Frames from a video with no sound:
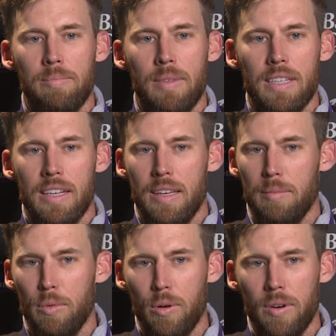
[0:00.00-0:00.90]
As I get
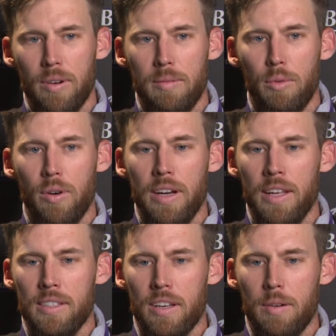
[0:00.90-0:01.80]
more
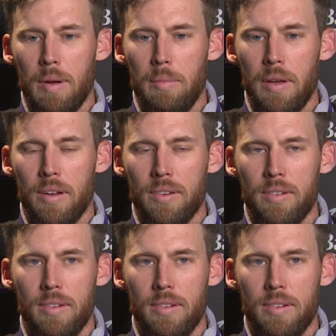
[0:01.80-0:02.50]
innings under my belt